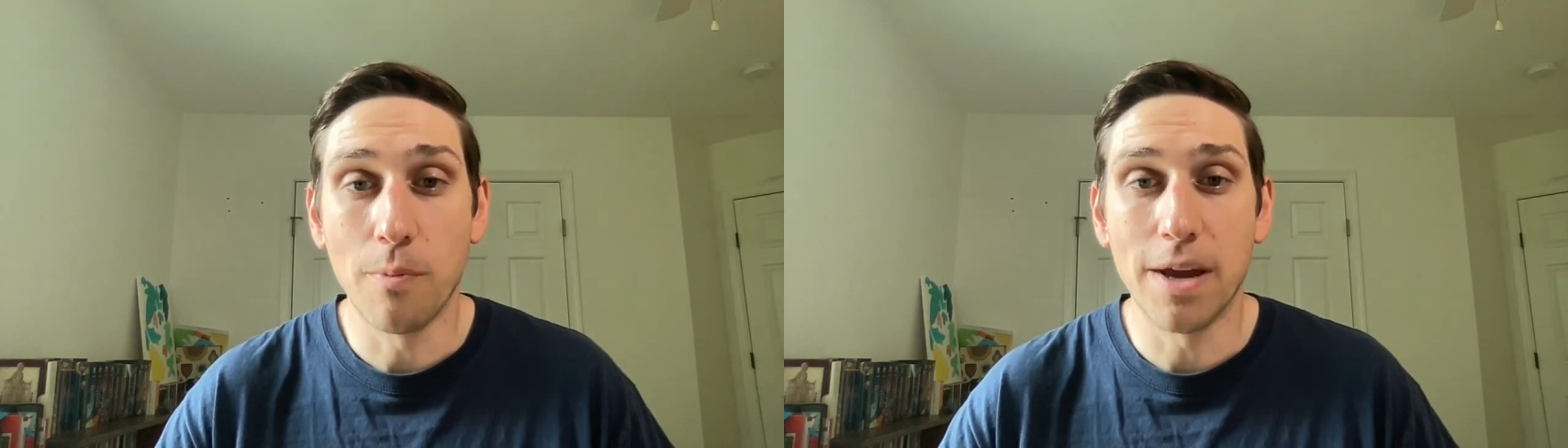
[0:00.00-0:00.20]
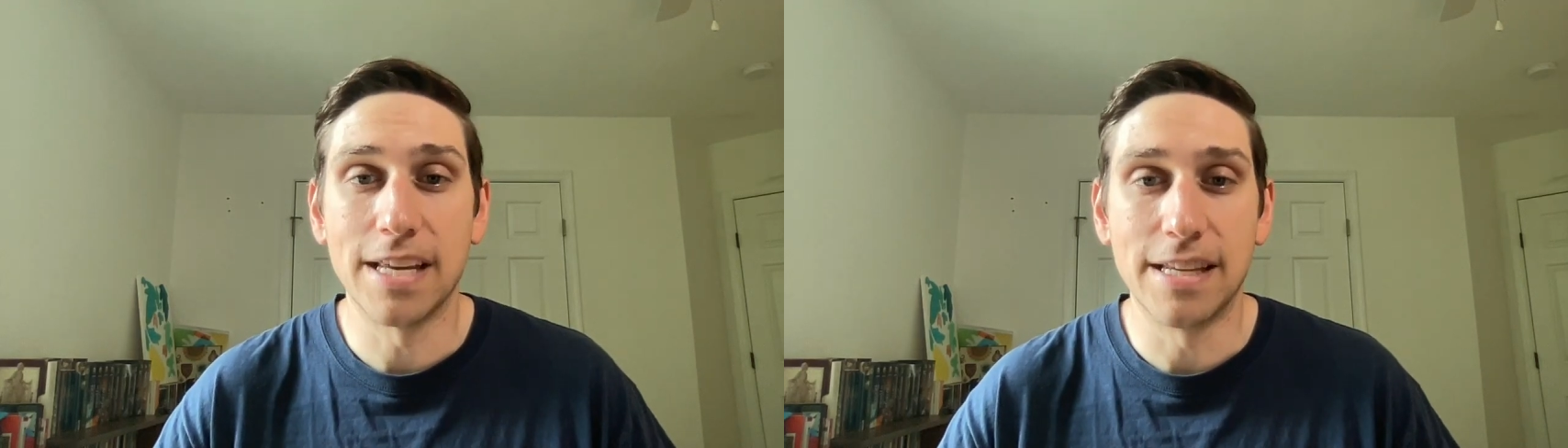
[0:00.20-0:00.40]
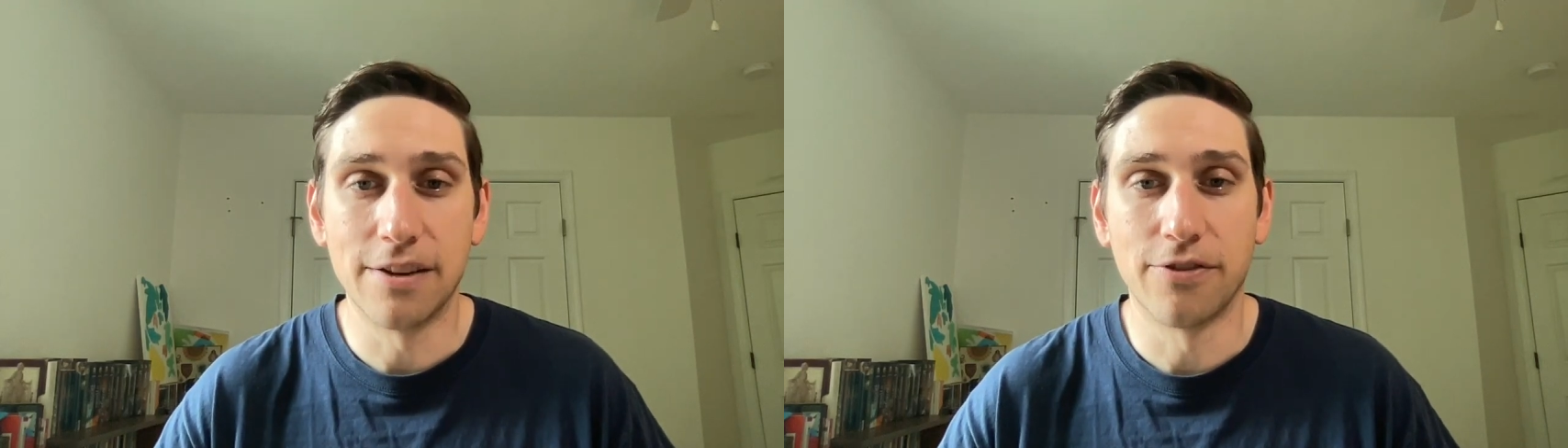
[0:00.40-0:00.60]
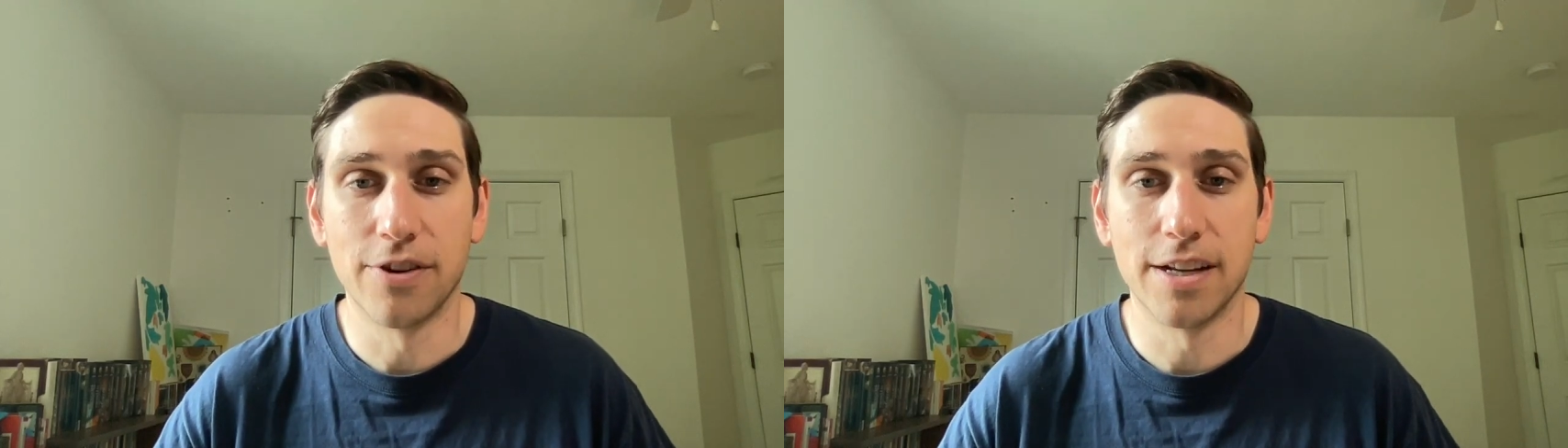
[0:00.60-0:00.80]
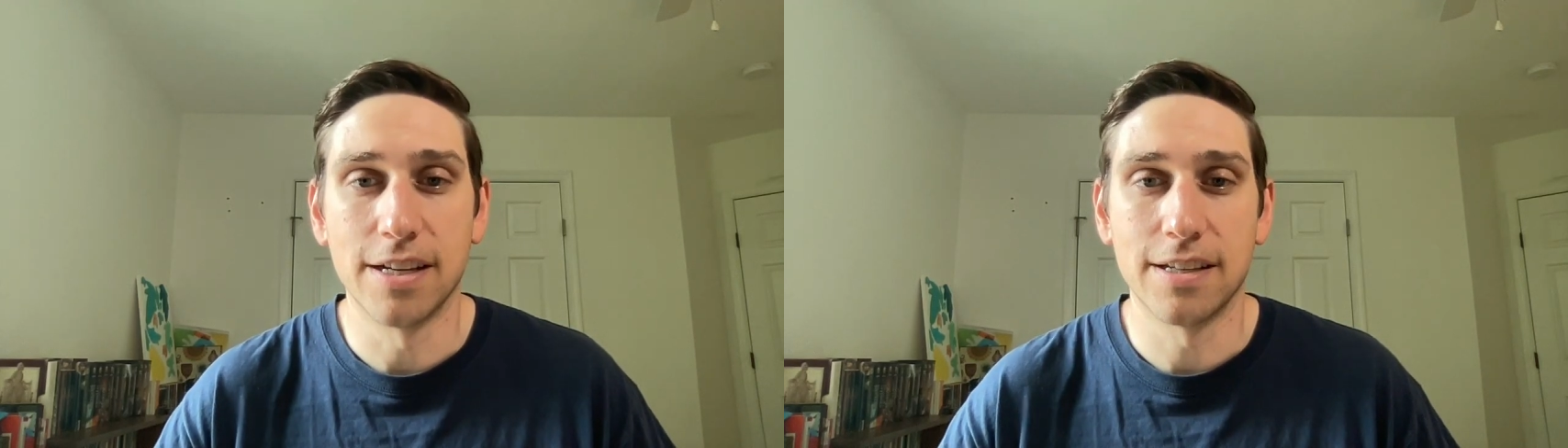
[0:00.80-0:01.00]
many
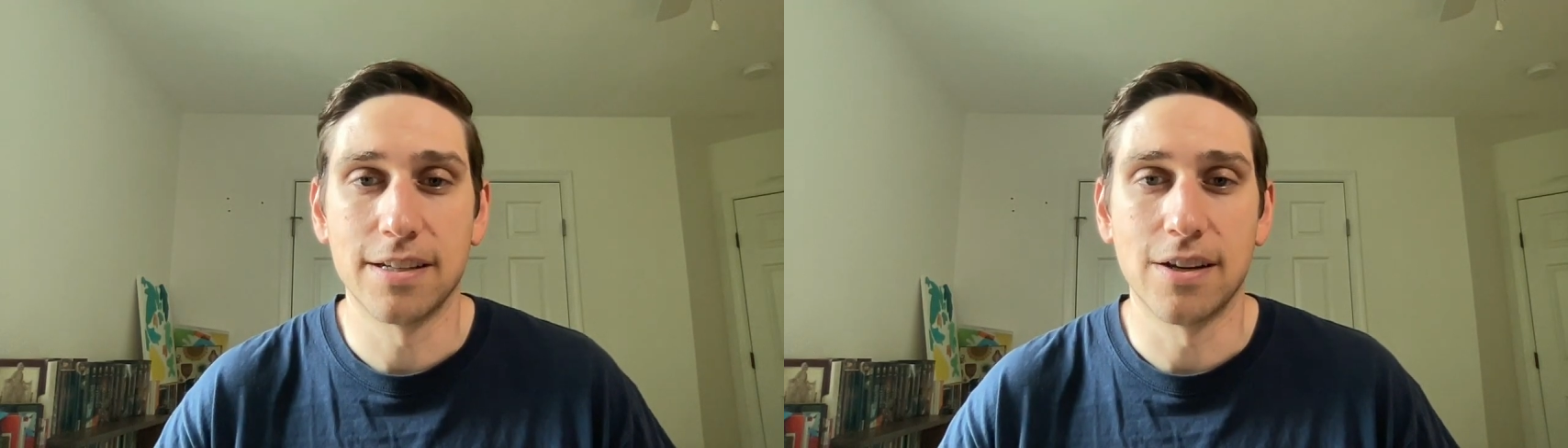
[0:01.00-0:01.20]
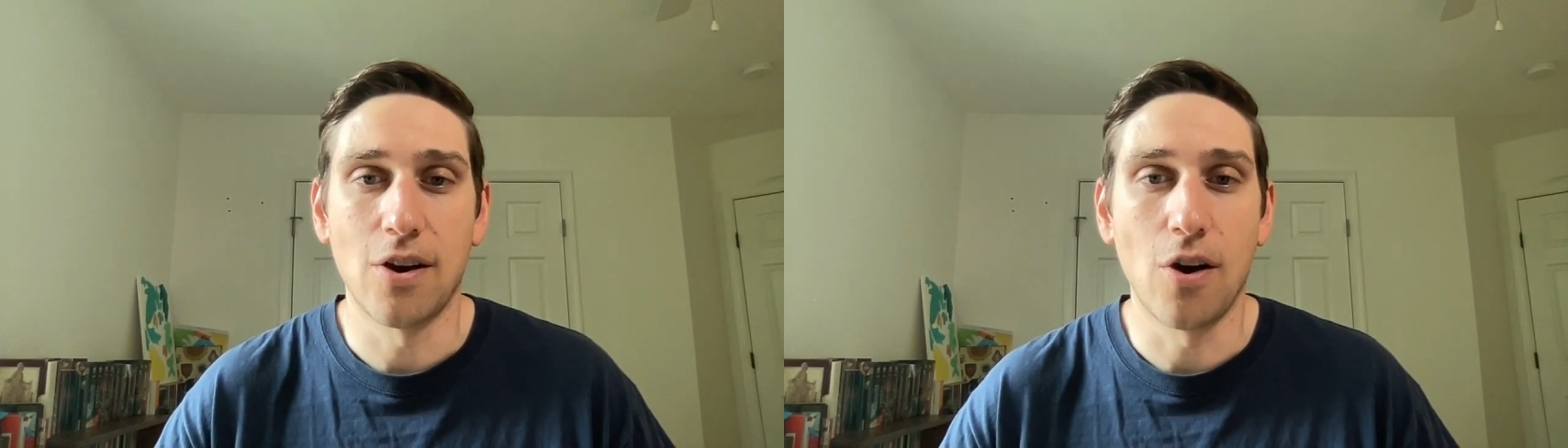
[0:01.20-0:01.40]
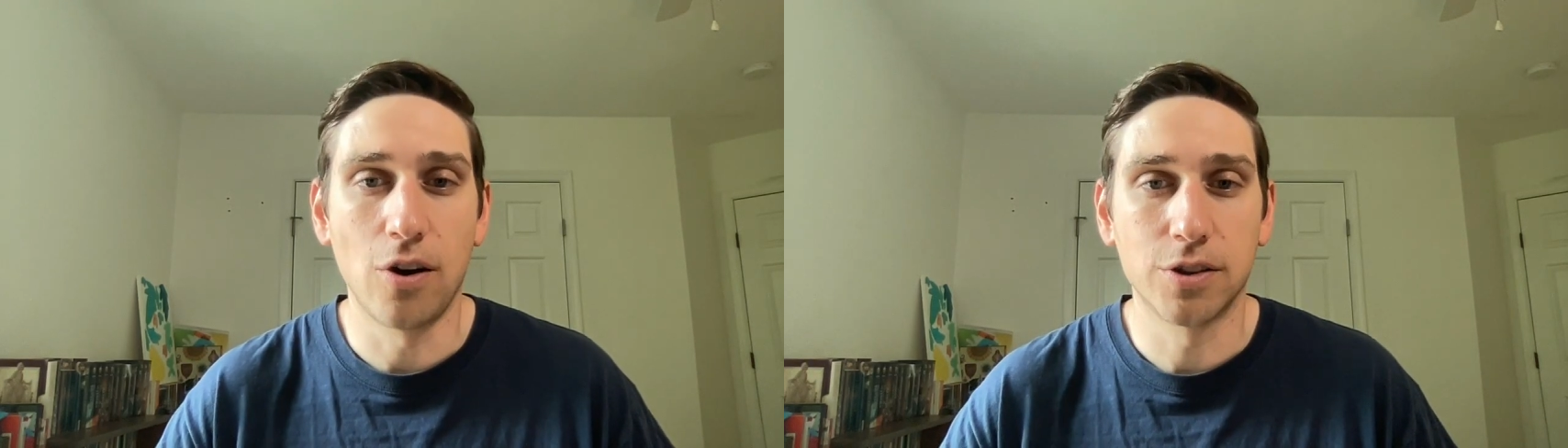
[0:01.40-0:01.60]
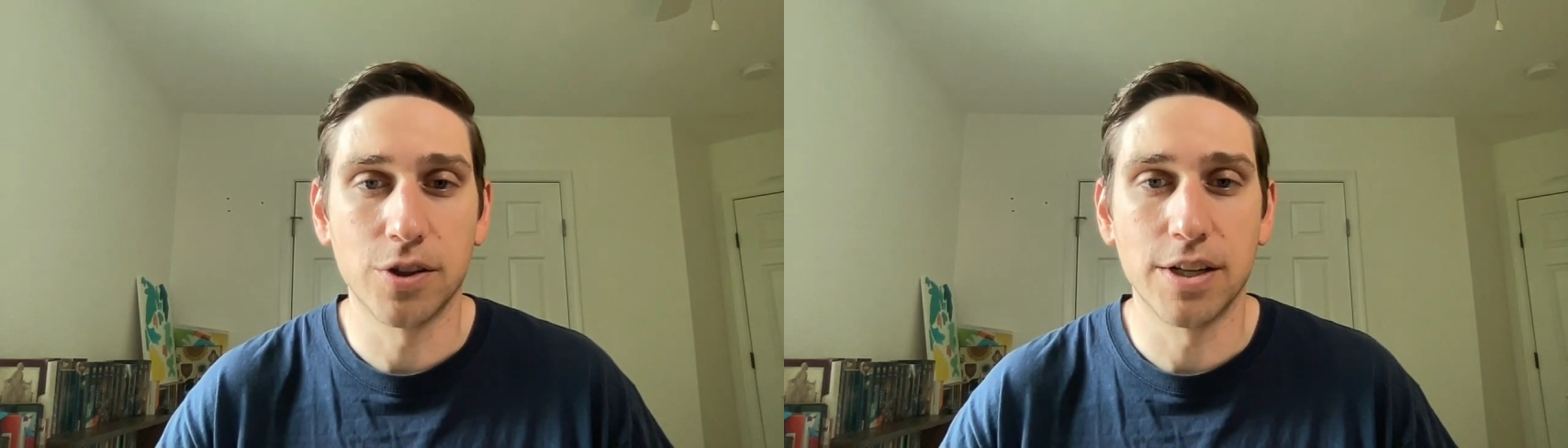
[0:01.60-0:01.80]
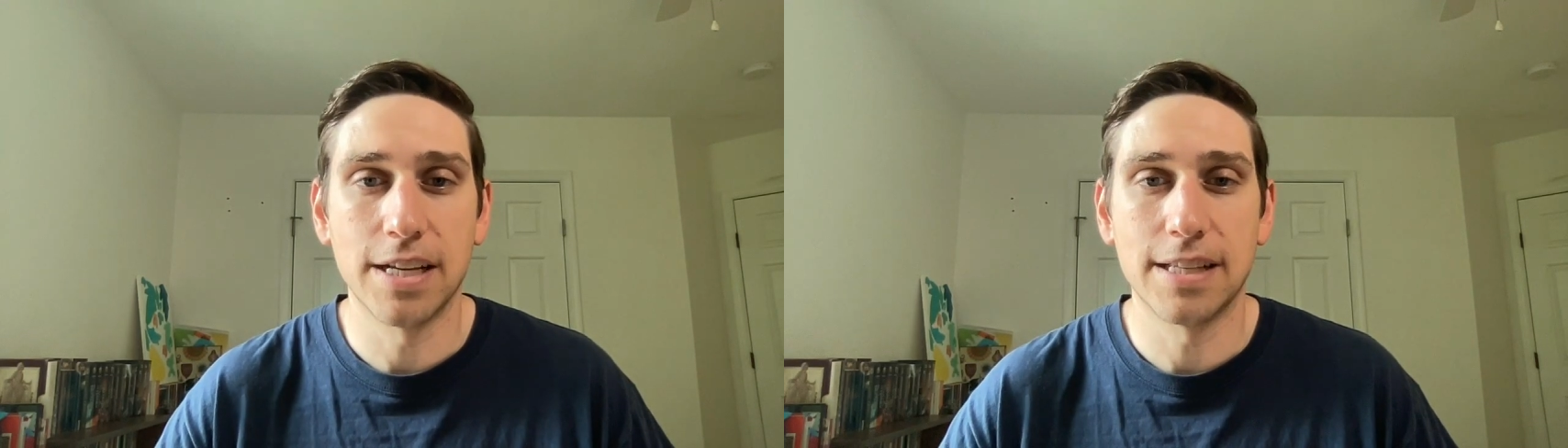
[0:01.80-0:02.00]
different
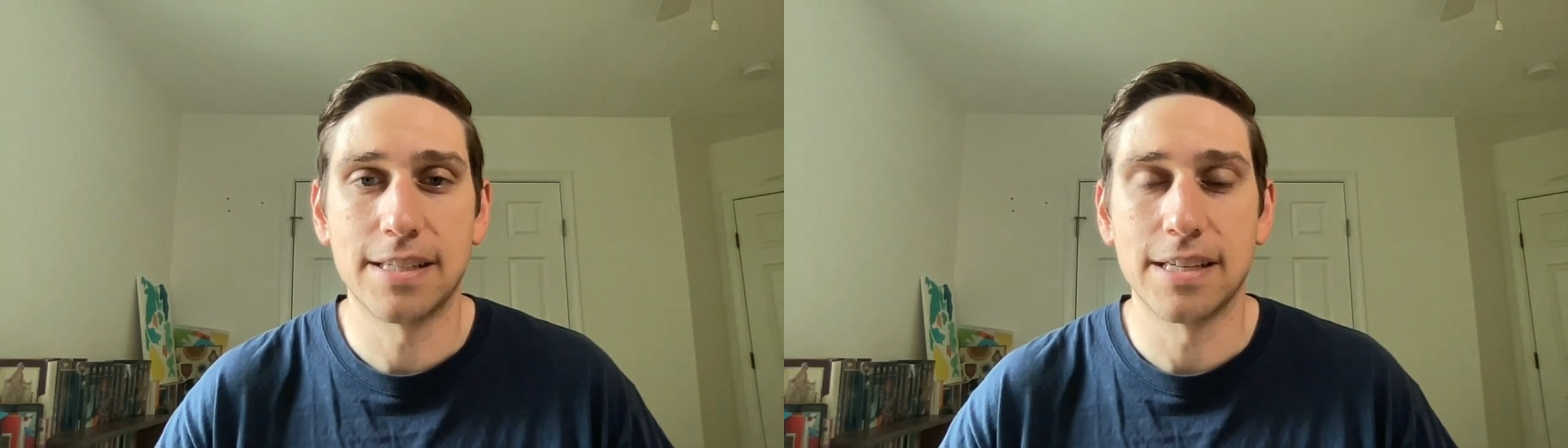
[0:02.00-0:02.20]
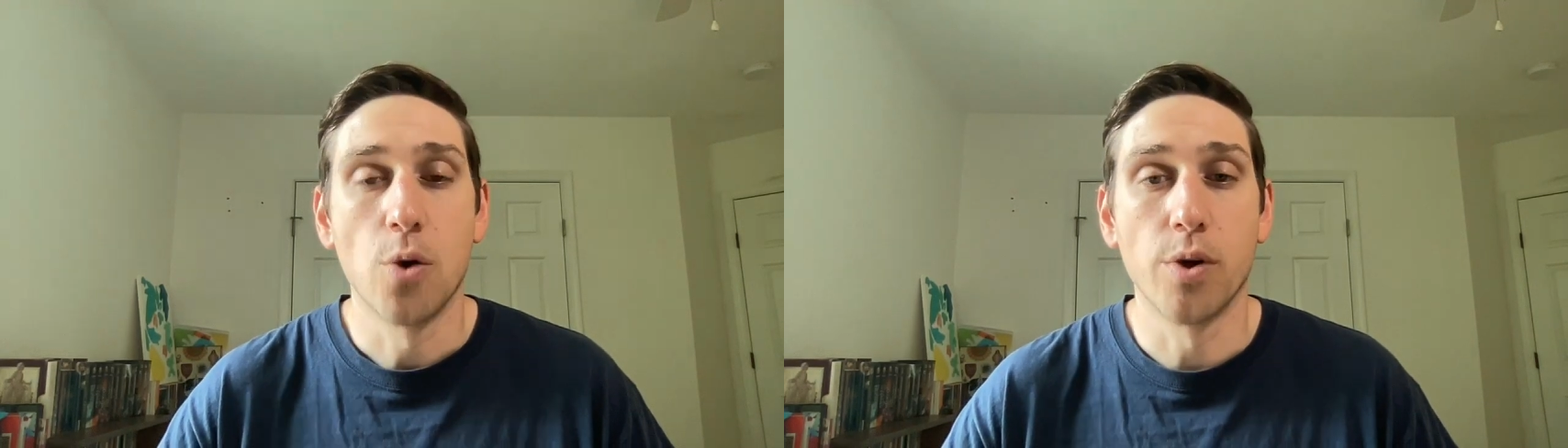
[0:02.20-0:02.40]
alternates,